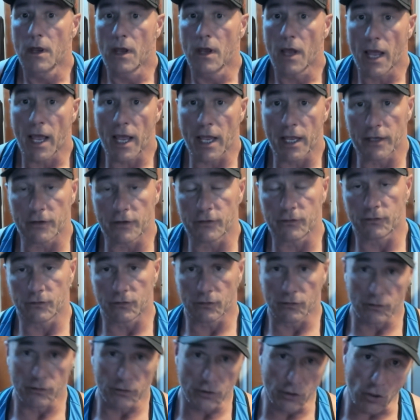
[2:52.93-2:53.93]
And,
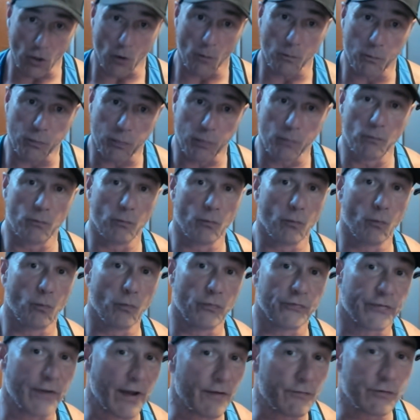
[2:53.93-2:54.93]
you know,
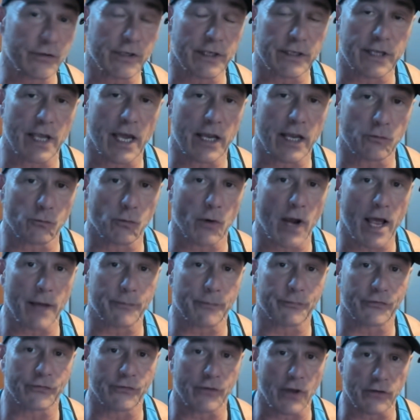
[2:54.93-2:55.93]
7 to 10
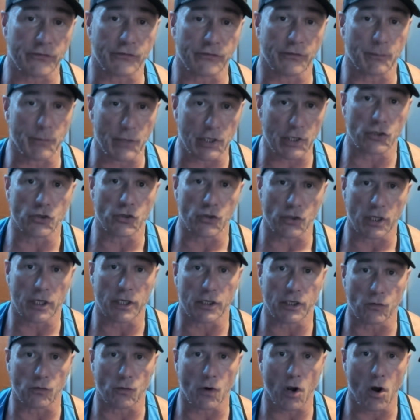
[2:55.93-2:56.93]
reps doesn't mean you're going to
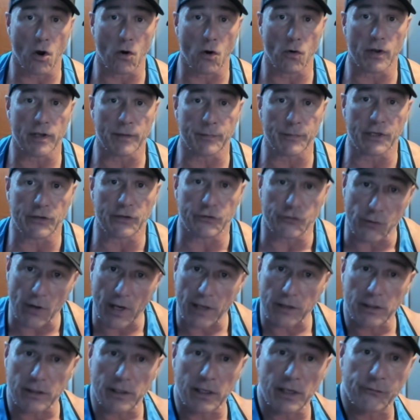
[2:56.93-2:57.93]
grow. It means
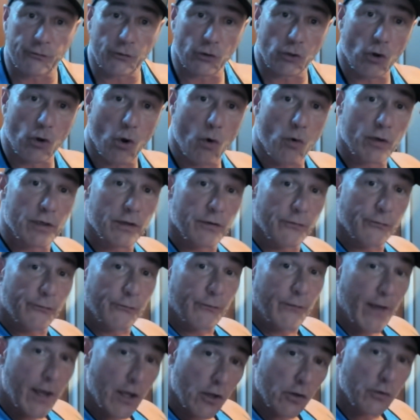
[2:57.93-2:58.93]
you, if you're going to
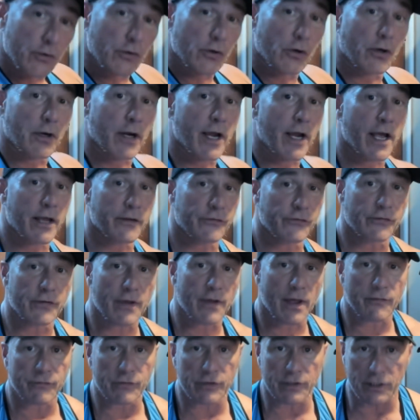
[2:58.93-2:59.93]
failure at
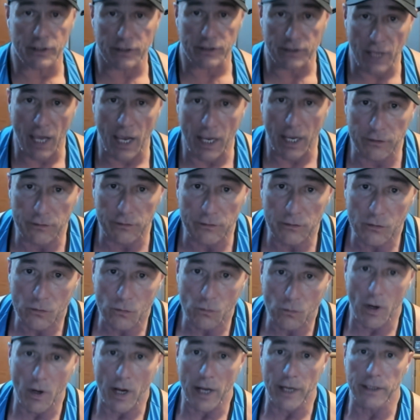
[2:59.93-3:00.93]
7 to 10,
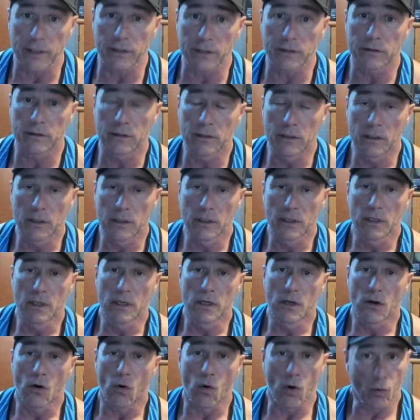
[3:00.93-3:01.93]
right?
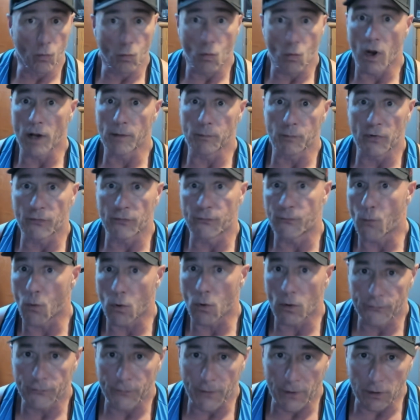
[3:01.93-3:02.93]
Or one
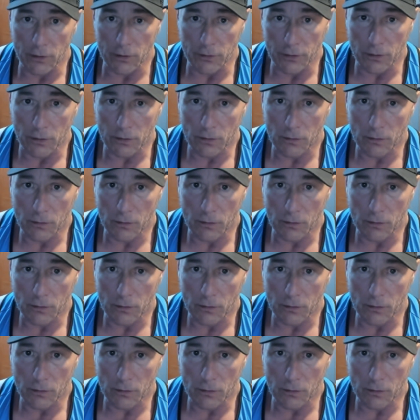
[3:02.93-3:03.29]
before failure,